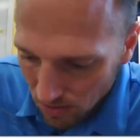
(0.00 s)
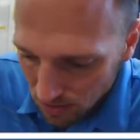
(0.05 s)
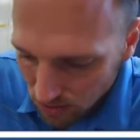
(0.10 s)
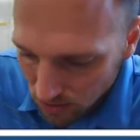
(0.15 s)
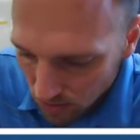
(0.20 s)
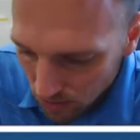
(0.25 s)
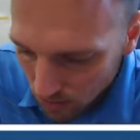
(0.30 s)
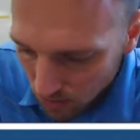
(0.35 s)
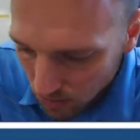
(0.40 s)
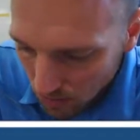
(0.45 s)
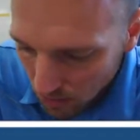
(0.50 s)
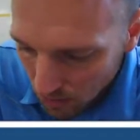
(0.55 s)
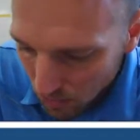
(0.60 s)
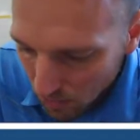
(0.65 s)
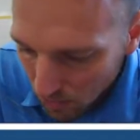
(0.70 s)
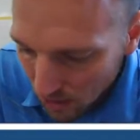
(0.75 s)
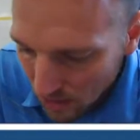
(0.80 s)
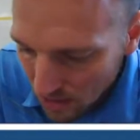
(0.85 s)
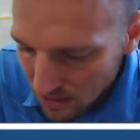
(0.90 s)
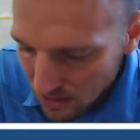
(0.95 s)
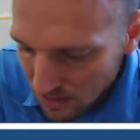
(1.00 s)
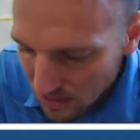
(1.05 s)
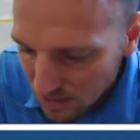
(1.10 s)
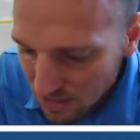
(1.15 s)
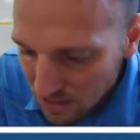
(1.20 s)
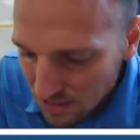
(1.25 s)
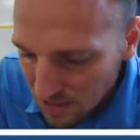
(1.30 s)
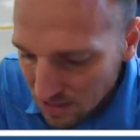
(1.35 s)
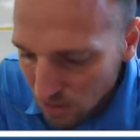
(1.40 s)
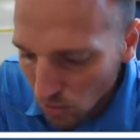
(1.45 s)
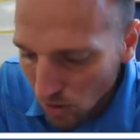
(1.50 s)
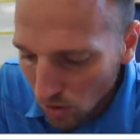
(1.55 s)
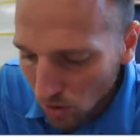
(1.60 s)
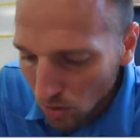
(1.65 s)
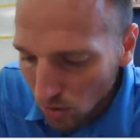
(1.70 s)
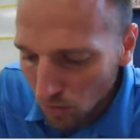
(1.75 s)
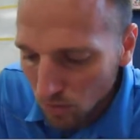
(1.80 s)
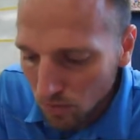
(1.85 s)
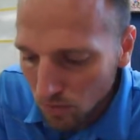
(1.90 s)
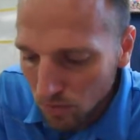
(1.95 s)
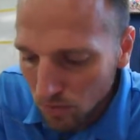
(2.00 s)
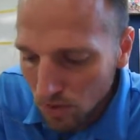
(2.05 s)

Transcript: That's going to be a plus 0.